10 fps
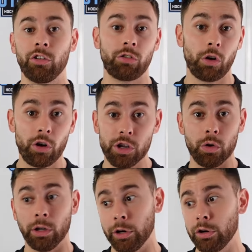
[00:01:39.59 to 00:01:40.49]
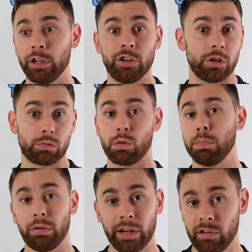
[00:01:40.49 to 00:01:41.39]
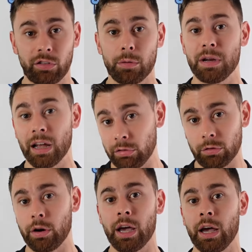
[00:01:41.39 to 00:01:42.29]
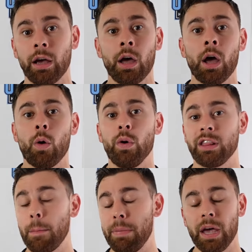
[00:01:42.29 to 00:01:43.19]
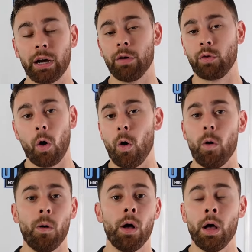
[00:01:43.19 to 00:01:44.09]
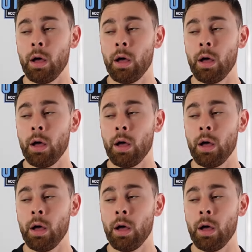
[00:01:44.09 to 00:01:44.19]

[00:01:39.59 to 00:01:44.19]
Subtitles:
Sure, you literally just replaced him yesterday with the pick of Cole